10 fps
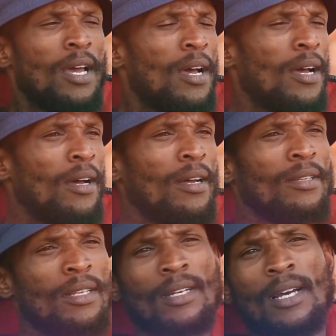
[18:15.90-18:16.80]

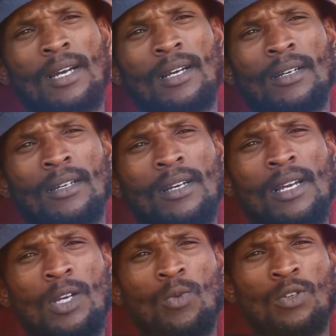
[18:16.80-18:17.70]
And then
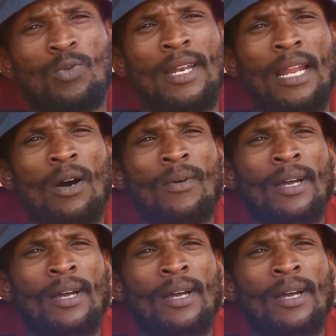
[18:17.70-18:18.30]
it was when now